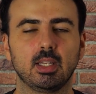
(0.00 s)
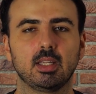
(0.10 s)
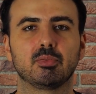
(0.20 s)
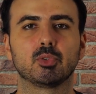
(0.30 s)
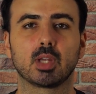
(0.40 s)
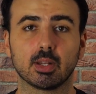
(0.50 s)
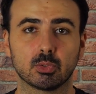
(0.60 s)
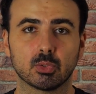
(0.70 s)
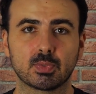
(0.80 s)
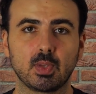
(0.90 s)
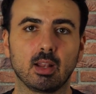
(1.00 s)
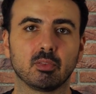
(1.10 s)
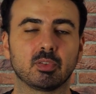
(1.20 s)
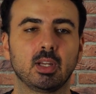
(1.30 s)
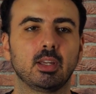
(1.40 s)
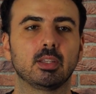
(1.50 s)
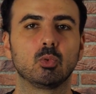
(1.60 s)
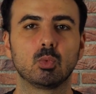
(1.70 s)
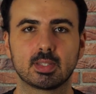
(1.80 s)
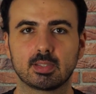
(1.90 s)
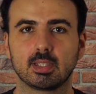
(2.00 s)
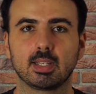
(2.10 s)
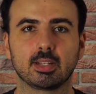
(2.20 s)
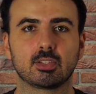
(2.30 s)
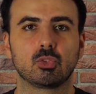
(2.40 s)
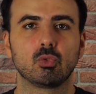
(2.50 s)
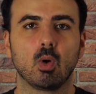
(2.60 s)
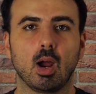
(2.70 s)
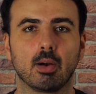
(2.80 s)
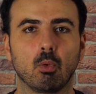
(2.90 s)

If you count yourself, you will see that you are